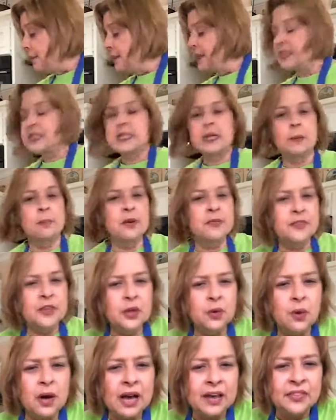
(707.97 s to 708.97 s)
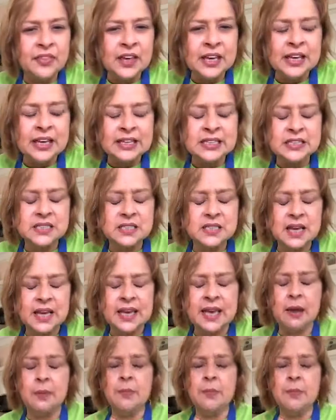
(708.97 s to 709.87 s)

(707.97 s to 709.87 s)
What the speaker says: Some of you, I can't